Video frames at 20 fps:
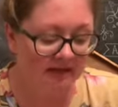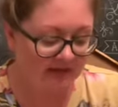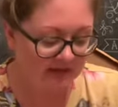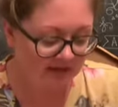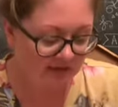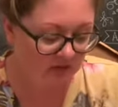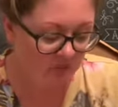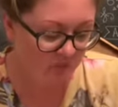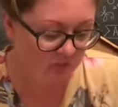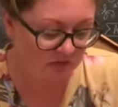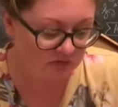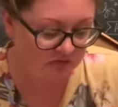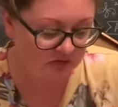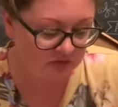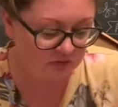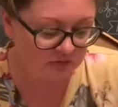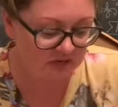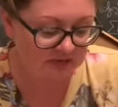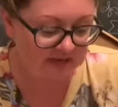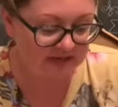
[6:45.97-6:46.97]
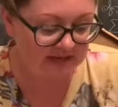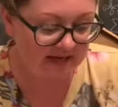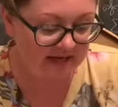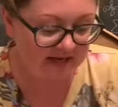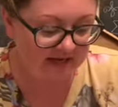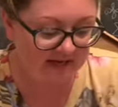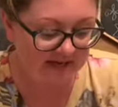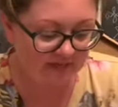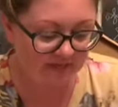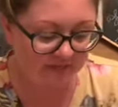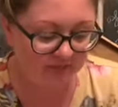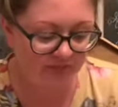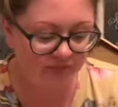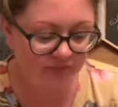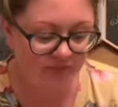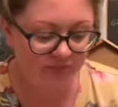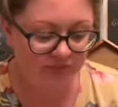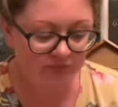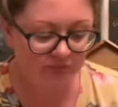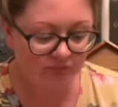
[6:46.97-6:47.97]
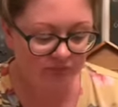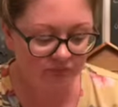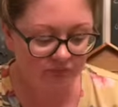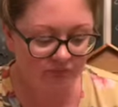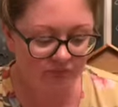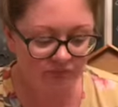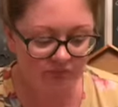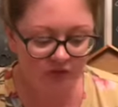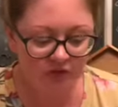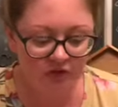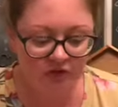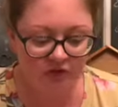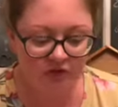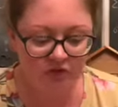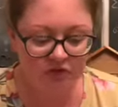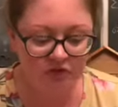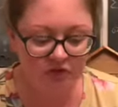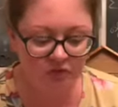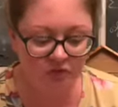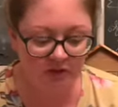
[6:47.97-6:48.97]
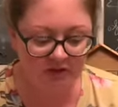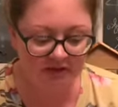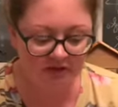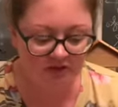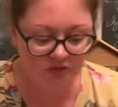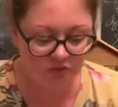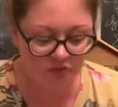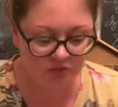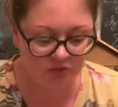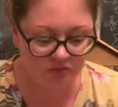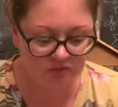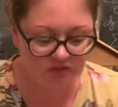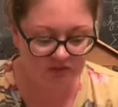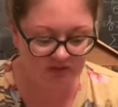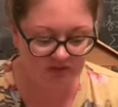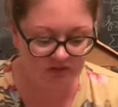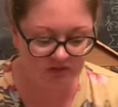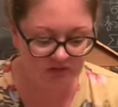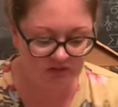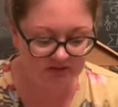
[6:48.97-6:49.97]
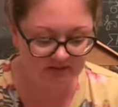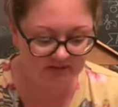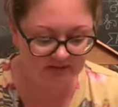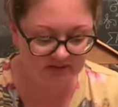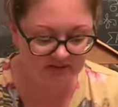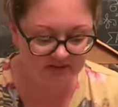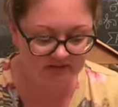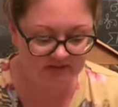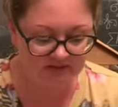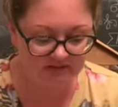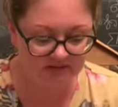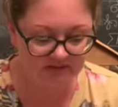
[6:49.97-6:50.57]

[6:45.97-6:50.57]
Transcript: It wants you to take the direct quotations